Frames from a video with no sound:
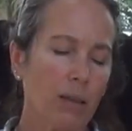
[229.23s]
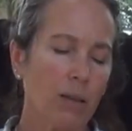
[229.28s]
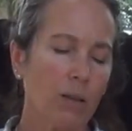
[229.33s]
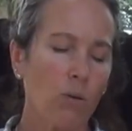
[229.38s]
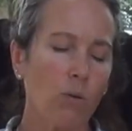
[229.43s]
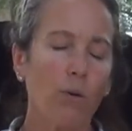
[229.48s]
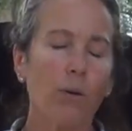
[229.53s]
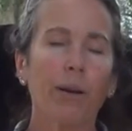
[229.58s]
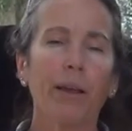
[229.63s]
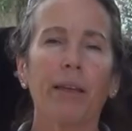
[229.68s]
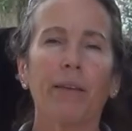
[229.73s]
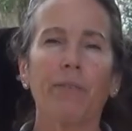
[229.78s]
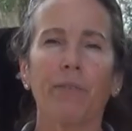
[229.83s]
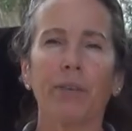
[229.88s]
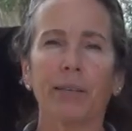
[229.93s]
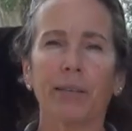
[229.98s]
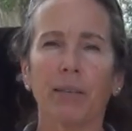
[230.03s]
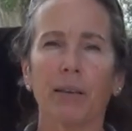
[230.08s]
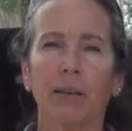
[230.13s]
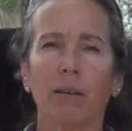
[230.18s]
or if
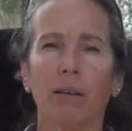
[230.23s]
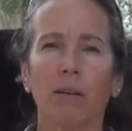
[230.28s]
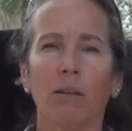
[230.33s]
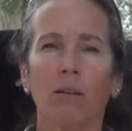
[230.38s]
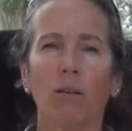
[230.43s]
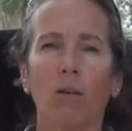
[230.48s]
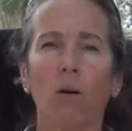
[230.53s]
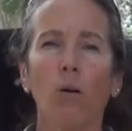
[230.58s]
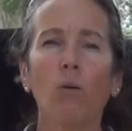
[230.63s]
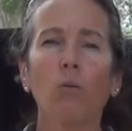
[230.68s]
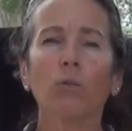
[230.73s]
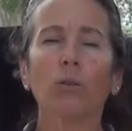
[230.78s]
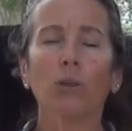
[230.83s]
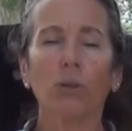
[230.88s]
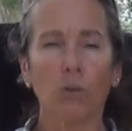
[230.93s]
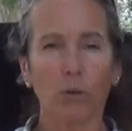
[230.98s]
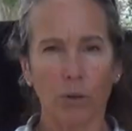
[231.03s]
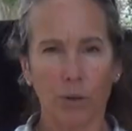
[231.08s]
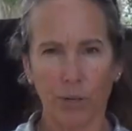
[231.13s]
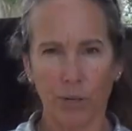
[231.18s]
it's an older
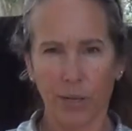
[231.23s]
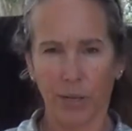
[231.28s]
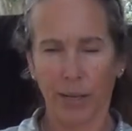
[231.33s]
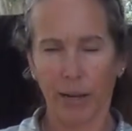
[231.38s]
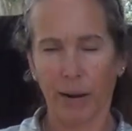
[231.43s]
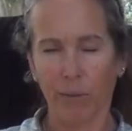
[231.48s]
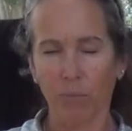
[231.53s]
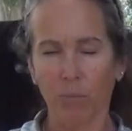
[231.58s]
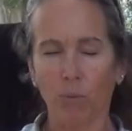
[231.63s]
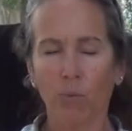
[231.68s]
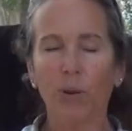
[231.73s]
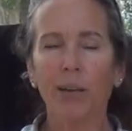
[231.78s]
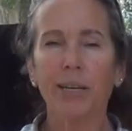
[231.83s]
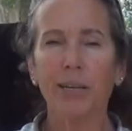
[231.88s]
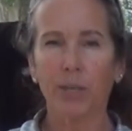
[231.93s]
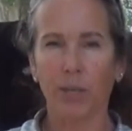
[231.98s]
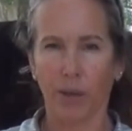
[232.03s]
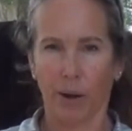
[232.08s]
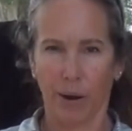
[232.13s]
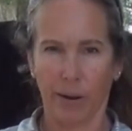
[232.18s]
horse that I'm
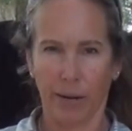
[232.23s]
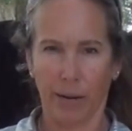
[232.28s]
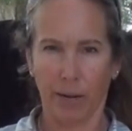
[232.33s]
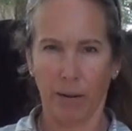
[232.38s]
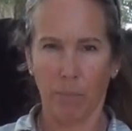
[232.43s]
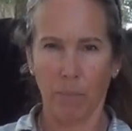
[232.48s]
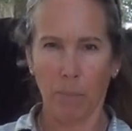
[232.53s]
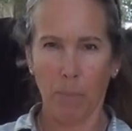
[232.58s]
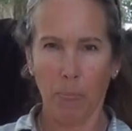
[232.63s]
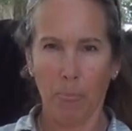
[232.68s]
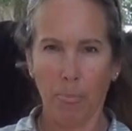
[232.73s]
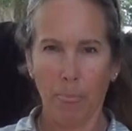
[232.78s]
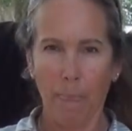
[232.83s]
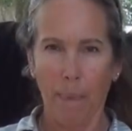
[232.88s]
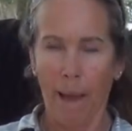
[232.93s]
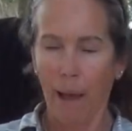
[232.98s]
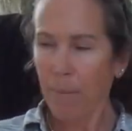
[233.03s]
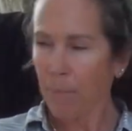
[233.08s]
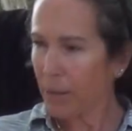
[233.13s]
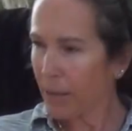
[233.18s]
restarting.
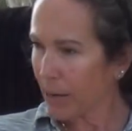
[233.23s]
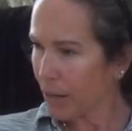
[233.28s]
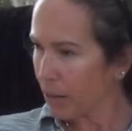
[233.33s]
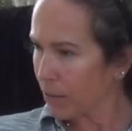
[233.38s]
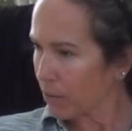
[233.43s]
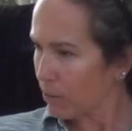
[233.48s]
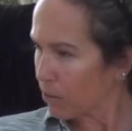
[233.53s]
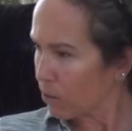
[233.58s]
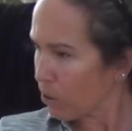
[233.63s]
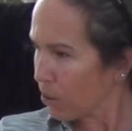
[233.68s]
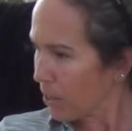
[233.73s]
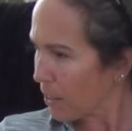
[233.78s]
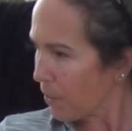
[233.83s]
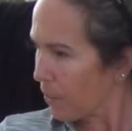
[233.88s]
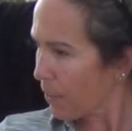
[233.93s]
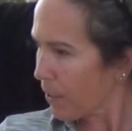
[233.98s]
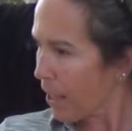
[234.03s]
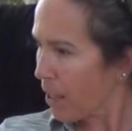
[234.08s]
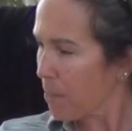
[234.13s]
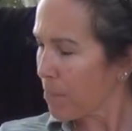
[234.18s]
I'm going to look
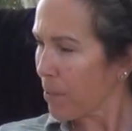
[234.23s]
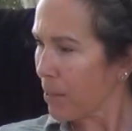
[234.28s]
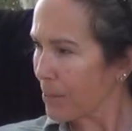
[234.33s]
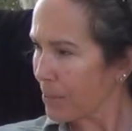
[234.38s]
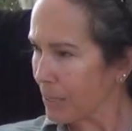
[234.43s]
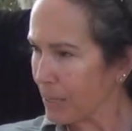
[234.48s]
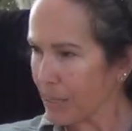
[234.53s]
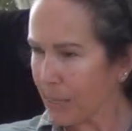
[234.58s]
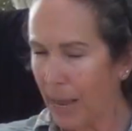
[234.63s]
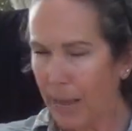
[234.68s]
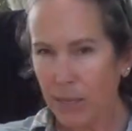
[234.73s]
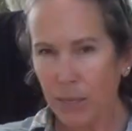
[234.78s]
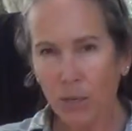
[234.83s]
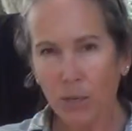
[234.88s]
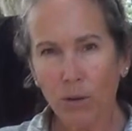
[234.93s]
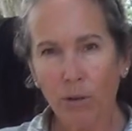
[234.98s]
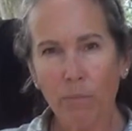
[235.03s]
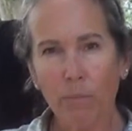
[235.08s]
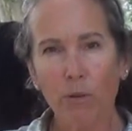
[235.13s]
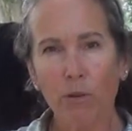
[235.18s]
at them, assess
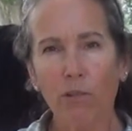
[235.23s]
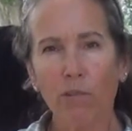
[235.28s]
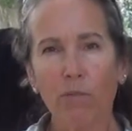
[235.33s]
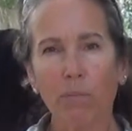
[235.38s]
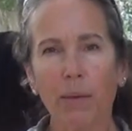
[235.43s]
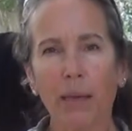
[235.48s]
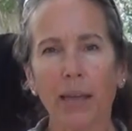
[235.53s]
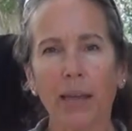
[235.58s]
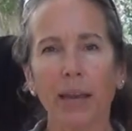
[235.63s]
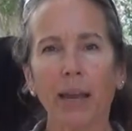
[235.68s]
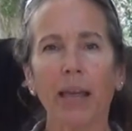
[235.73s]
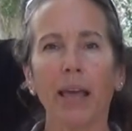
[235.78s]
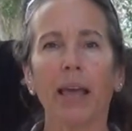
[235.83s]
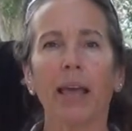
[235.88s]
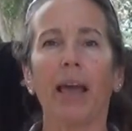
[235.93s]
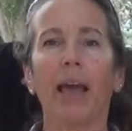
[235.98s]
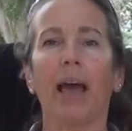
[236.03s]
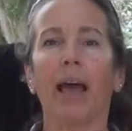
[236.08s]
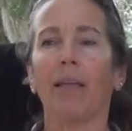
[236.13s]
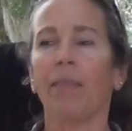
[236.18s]
their movement,
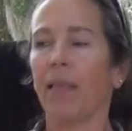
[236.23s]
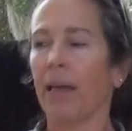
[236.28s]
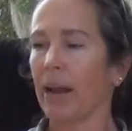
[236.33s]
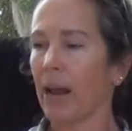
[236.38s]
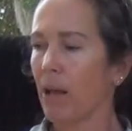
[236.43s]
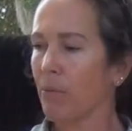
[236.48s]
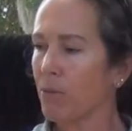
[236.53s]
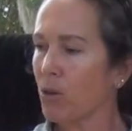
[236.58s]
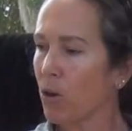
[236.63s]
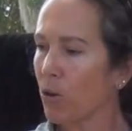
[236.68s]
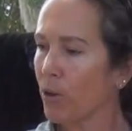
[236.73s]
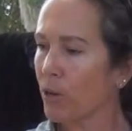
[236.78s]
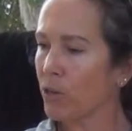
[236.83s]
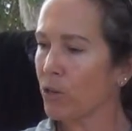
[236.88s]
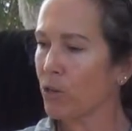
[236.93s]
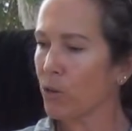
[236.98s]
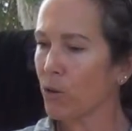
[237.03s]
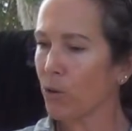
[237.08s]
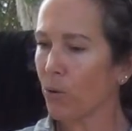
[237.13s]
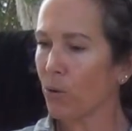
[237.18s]
and then I'm going
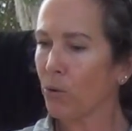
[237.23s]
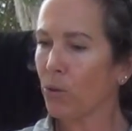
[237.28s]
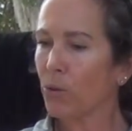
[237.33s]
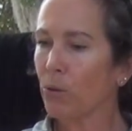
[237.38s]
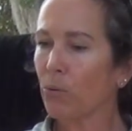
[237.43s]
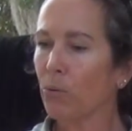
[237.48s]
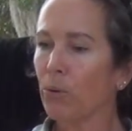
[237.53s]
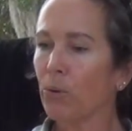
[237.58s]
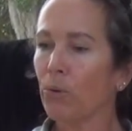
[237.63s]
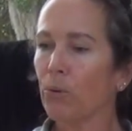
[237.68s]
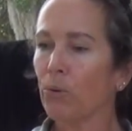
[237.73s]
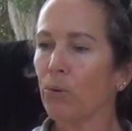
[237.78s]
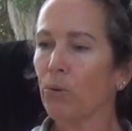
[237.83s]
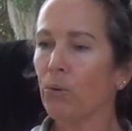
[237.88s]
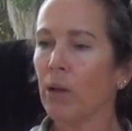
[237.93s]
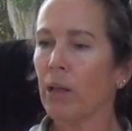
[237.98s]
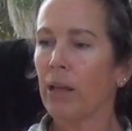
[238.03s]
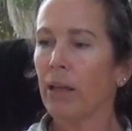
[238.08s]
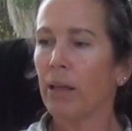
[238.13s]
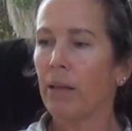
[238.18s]
to go
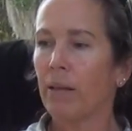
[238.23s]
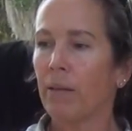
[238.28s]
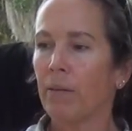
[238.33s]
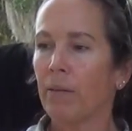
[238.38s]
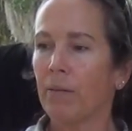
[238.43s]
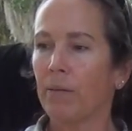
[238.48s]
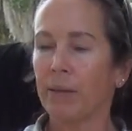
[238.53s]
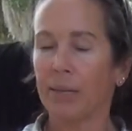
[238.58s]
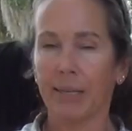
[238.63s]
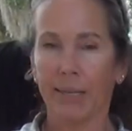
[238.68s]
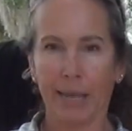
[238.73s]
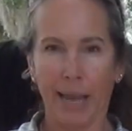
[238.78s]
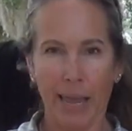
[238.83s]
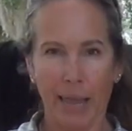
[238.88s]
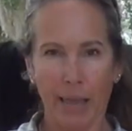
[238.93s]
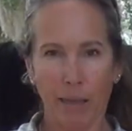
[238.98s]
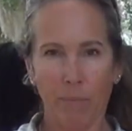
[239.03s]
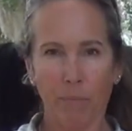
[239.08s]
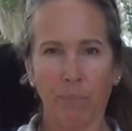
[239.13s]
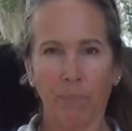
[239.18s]
through the
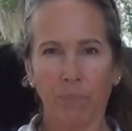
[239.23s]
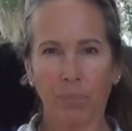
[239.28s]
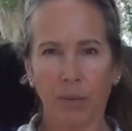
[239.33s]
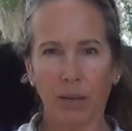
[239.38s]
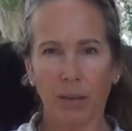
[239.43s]
same